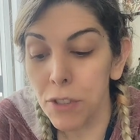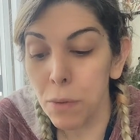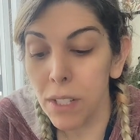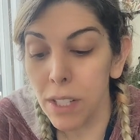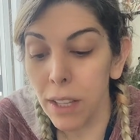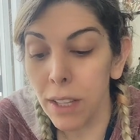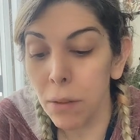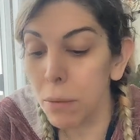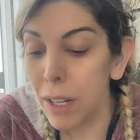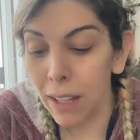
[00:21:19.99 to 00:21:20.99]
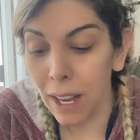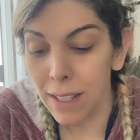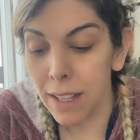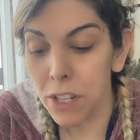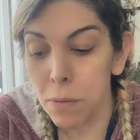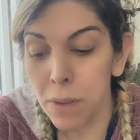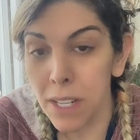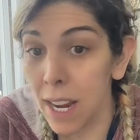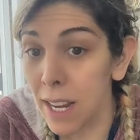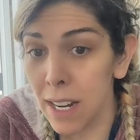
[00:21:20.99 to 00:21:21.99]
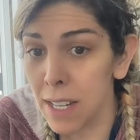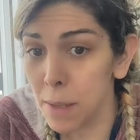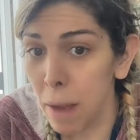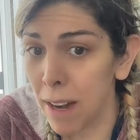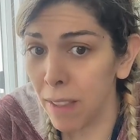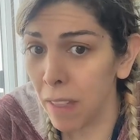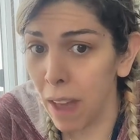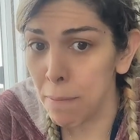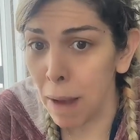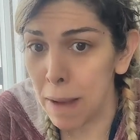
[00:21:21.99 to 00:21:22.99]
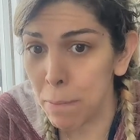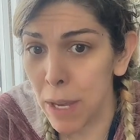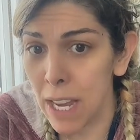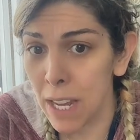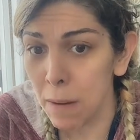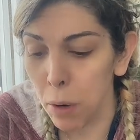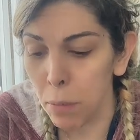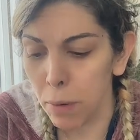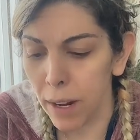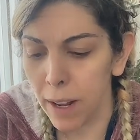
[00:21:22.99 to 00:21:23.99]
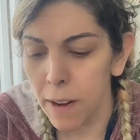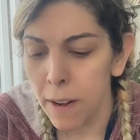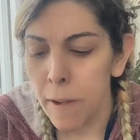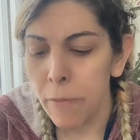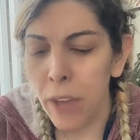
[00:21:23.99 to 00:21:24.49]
as if she was suddenly realizing that she was naked in his bed and that that might be inappropriate.